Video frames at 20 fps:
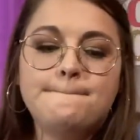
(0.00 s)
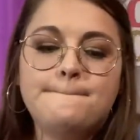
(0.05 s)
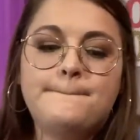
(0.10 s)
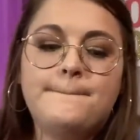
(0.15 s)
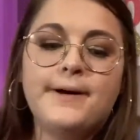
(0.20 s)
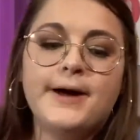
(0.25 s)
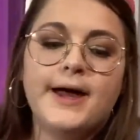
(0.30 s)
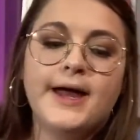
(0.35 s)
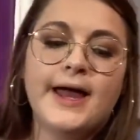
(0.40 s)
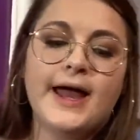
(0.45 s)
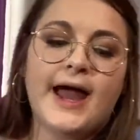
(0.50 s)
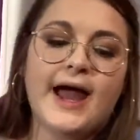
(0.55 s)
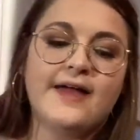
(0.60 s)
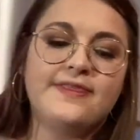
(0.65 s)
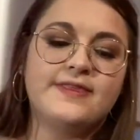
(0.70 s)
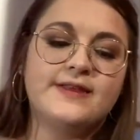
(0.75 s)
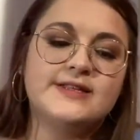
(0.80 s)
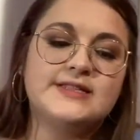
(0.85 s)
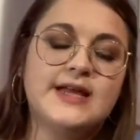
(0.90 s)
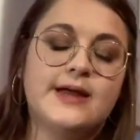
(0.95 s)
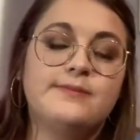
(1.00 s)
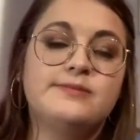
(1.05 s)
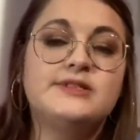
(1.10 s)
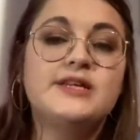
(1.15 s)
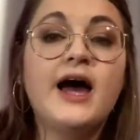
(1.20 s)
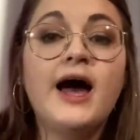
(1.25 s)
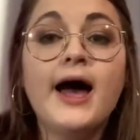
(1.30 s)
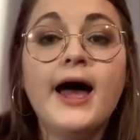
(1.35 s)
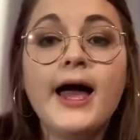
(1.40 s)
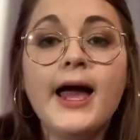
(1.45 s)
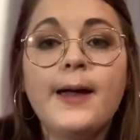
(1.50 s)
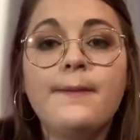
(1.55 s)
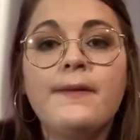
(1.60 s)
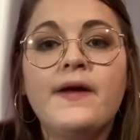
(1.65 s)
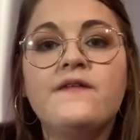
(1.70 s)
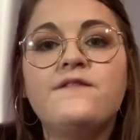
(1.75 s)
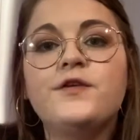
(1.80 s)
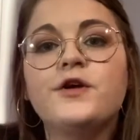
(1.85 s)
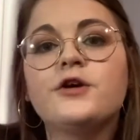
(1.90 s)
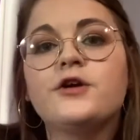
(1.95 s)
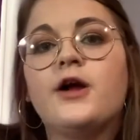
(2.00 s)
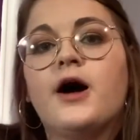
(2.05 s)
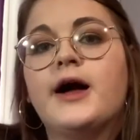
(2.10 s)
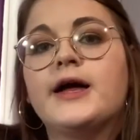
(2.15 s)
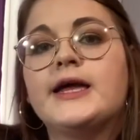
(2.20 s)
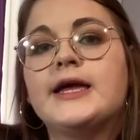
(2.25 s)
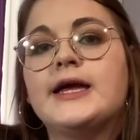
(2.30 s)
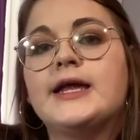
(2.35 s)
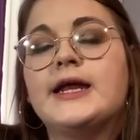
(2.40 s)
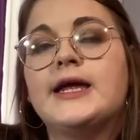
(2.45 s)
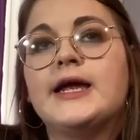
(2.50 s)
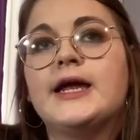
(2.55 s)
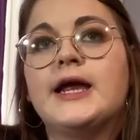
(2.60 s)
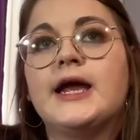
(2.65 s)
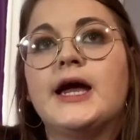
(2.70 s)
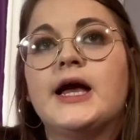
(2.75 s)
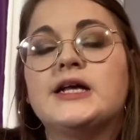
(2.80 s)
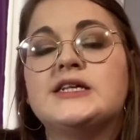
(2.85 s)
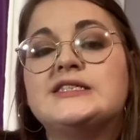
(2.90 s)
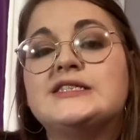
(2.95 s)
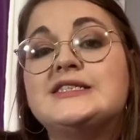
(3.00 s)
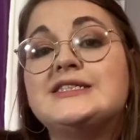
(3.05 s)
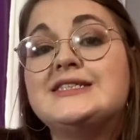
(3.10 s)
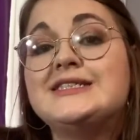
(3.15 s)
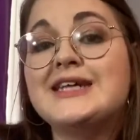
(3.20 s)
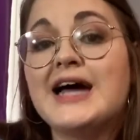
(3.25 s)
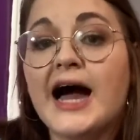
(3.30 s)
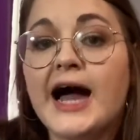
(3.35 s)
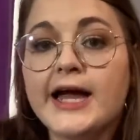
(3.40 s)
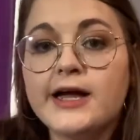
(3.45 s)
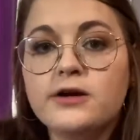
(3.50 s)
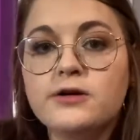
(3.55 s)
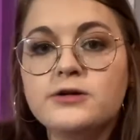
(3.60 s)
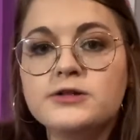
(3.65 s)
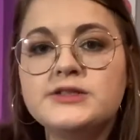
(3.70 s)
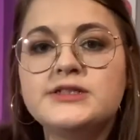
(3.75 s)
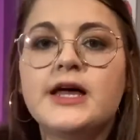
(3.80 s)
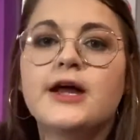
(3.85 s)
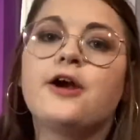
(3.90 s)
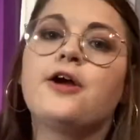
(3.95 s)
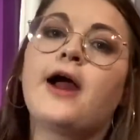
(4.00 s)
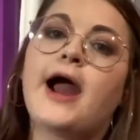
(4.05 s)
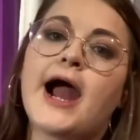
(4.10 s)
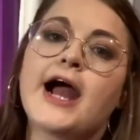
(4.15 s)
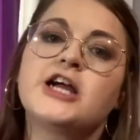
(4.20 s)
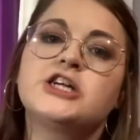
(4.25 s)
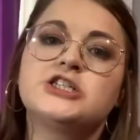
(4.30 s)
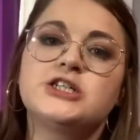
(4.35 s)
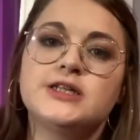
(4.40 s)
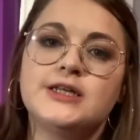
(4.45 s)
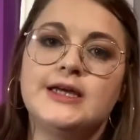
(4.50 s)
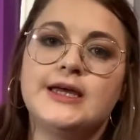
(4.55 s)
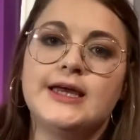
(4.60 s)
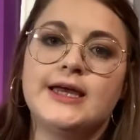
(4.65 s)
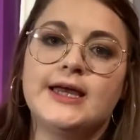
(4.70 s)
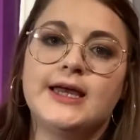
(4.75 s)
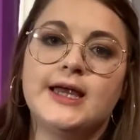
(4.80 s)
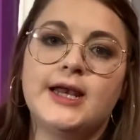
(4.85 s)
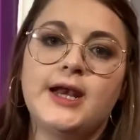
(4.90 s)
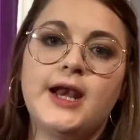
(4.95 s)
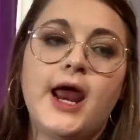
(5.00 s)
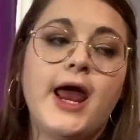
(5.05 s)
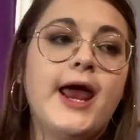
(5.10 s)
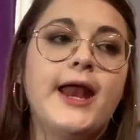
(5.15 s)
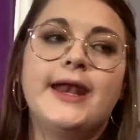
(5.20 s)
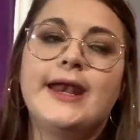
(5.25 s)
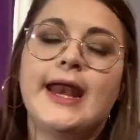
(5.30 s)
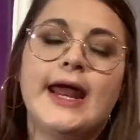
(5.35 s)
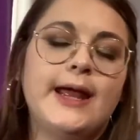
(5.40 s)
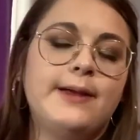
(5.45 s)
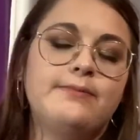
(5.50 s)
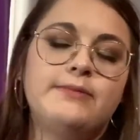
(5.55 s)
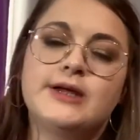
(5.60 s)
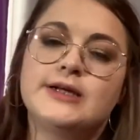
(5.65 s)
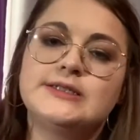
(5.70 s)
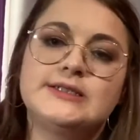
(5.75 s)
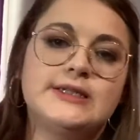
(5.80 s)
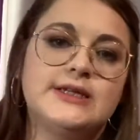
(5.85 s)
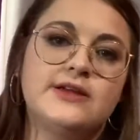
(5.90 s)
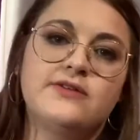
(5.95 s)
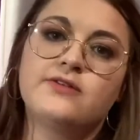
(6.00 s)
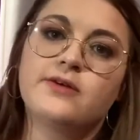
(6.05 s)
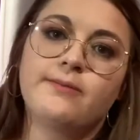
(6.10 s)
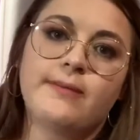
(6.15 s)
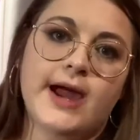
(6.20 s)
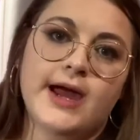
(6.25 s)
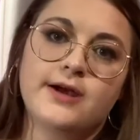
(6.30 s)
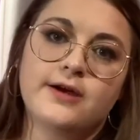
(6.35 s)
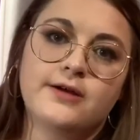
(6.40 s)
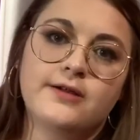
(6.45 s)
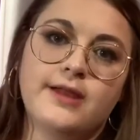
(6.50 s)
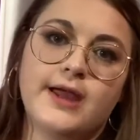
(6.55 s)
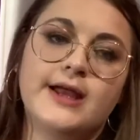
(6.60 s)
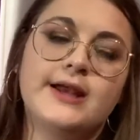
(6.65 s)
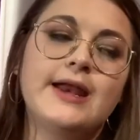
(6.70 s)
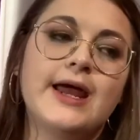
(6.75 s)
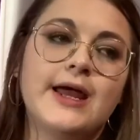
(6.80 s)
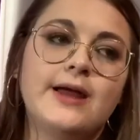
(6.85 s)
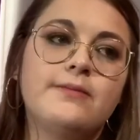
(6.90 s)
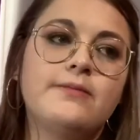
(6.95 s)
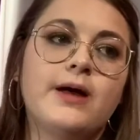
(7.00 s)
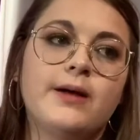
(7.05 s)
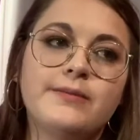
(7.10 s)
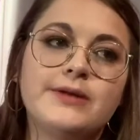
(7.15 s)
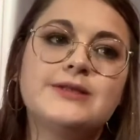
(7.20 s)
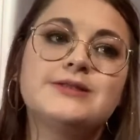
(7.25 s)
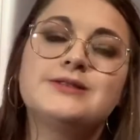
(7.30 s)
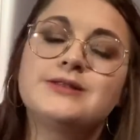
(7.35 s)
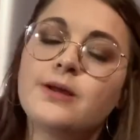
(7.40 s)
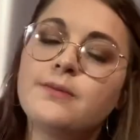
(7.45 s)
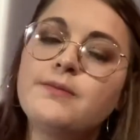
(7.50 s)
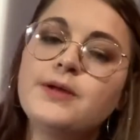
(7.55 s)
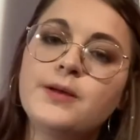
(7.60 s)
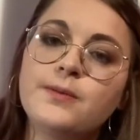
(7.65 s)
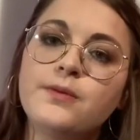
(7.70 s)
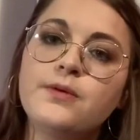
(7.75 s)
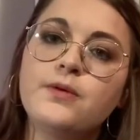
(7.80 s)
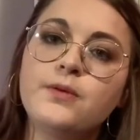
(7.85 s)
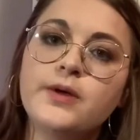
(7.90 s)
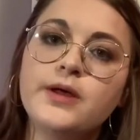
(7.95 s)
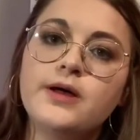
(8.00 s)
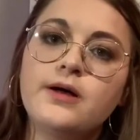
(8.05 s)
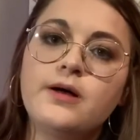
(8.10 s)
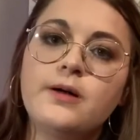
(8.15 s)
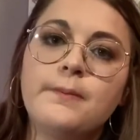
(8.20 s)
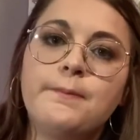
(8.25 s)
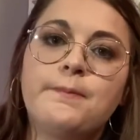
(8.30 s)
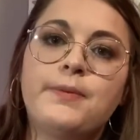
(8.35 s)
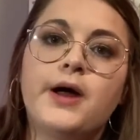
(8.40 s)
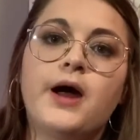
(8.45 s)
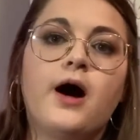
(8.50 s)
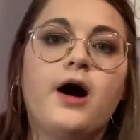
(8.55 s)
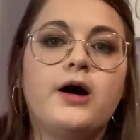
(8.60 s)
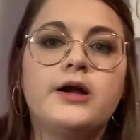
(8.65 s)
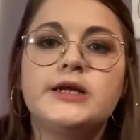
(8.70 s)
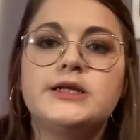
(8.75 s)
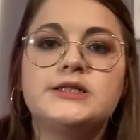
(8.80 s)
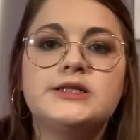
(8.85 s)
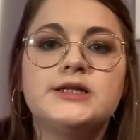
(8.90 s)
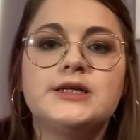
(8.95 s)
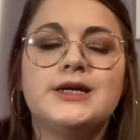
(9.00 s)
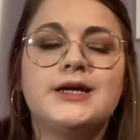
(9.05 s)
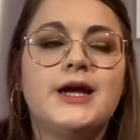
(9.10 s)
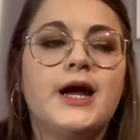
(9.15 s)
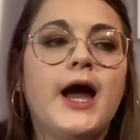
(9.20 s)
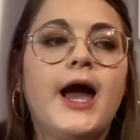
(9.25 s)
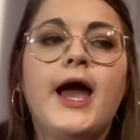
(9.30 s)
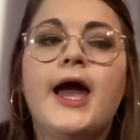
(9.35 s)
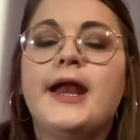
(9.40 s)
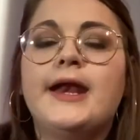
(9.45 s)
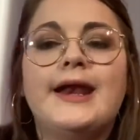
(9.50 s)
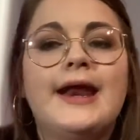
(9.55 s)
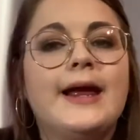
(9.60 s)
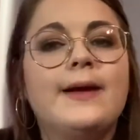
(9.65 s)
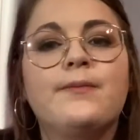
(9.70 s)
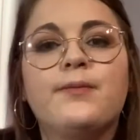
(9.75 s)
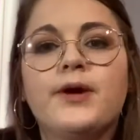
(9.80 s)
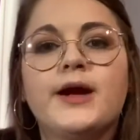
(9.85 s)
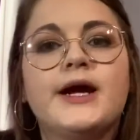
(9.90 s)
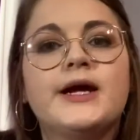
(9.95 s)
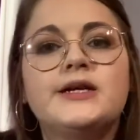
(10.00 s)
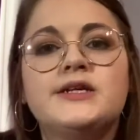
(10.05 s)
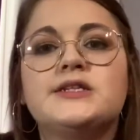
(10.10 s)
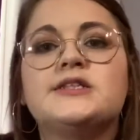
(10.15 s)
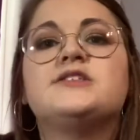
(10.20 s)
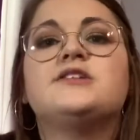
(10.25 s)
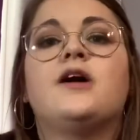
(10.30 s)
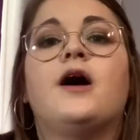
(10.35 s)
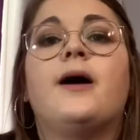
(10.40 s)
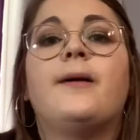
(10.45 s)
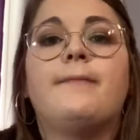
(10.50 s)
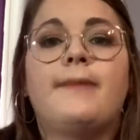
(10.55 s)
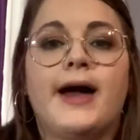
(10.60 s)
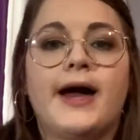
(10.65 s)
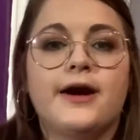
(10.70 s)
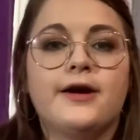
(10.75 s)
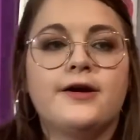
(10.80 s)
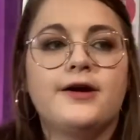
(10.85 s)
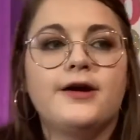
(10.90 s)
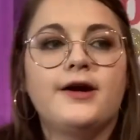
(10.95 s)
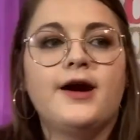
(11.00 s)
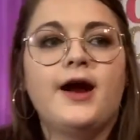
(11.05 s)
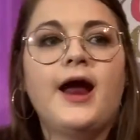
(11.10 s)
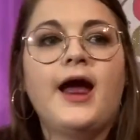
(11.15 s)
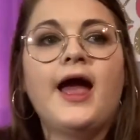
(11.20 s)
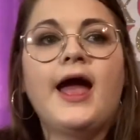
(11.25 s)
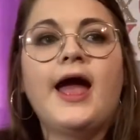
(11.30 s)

But at the same time, if you're not getting styles that are actually in, name doesn't even matter. Like, name, I mean, some people will, but honestly, name brand does not matter.